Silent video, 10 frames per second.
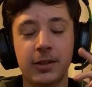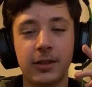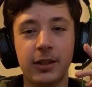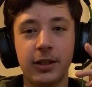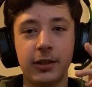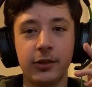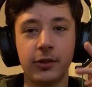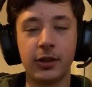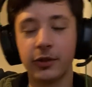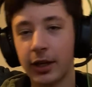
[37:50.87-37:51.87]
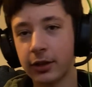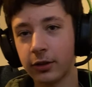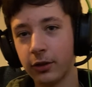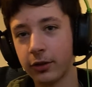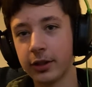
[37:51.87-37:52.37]
is tagging
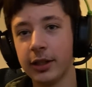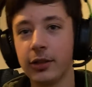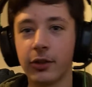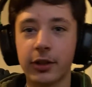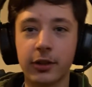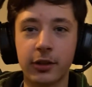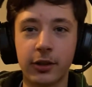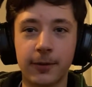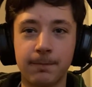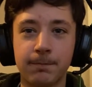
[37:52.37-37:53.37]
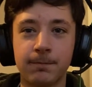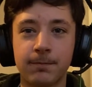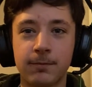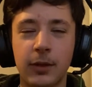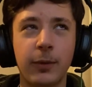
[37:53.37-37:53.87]
along, and he's like, I
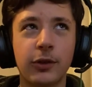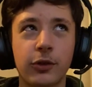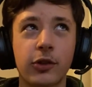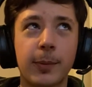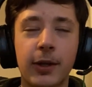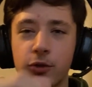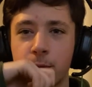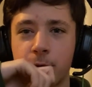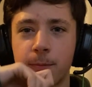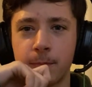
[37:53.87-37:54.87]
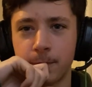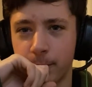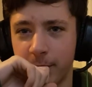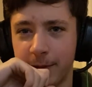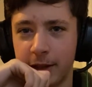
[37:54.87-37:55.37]
think he's on the spectrum
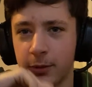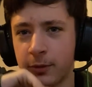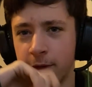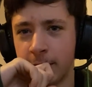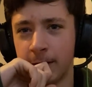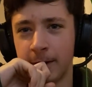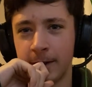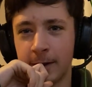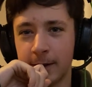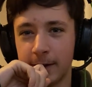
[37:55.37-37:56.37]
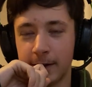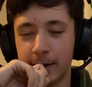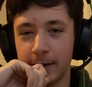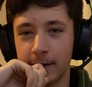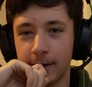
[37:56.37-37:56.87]
somehow.
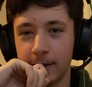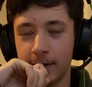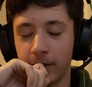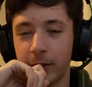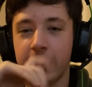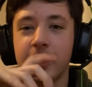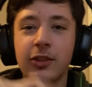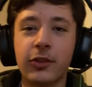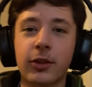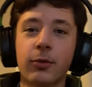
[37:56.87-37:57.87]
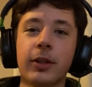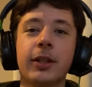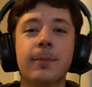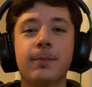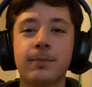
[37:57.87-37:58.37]
But like, it's just like a
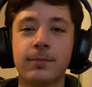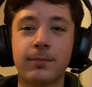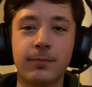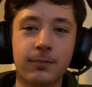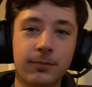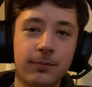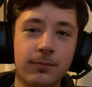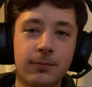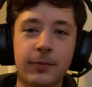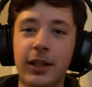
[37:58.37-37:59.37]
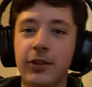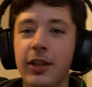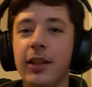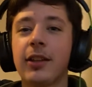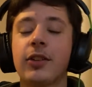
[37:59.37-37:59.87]
really,
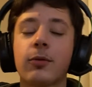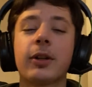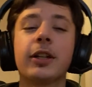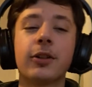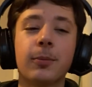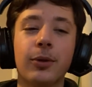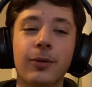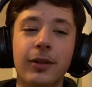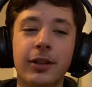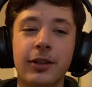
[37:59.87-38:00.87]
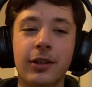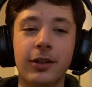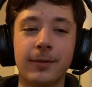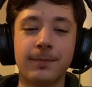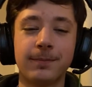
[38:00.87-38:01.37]
it's a really good movie.
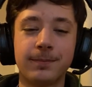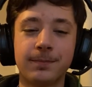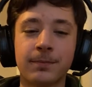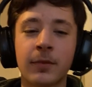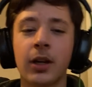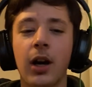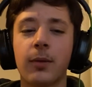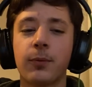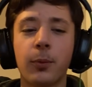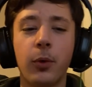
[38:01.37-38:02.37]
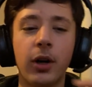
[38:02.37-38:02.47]
From what I've